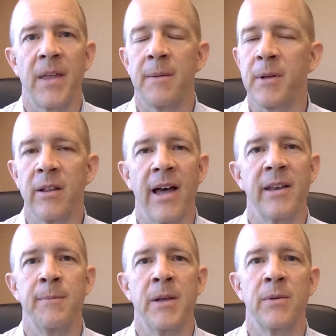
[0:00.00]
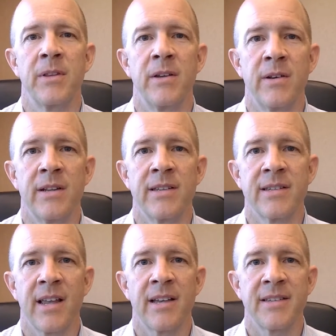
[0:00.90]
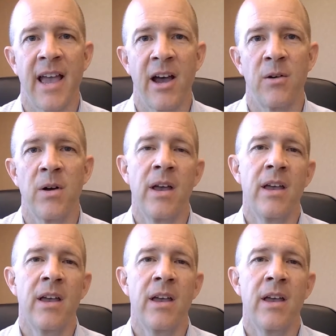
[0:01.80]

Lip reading: I'd be glad to meet with you to discuss how